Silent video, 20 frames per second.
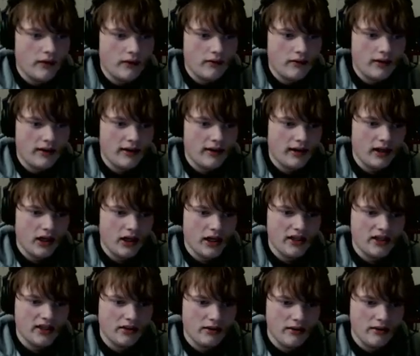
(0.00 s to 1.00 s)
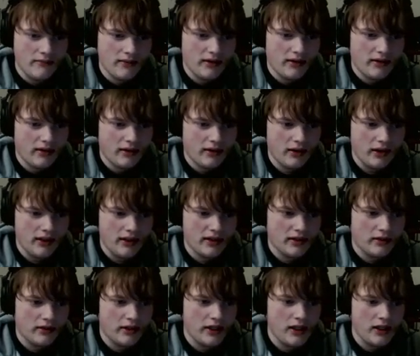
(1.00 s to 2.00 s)
Alright, any ice cream?
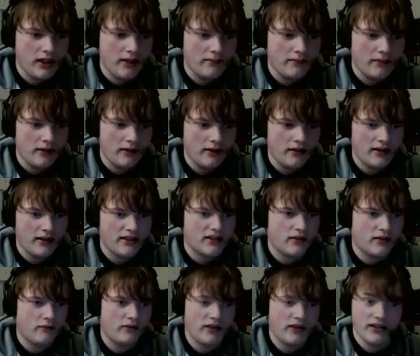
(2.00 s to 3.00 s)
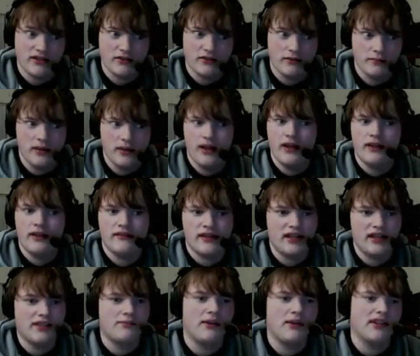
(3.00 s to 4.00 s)
Ice cream! Ice cream for ice cream.
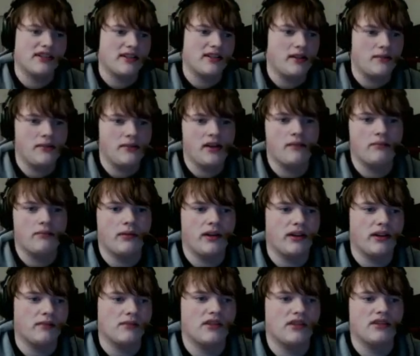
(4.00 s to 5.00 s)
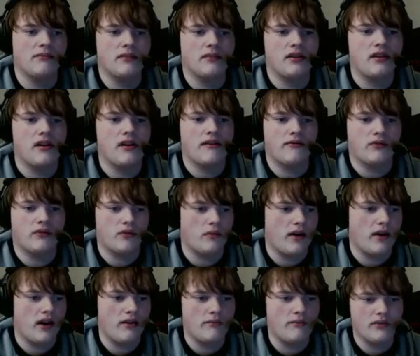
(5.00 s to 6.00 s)
The icebox seemed to be unplugged and must have been off for a
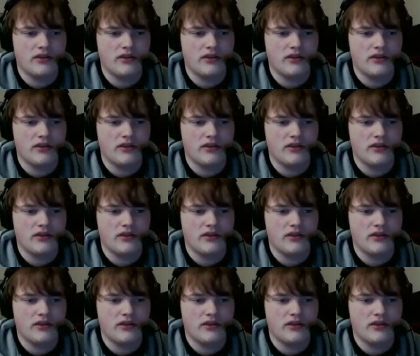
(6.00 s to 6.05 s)
while.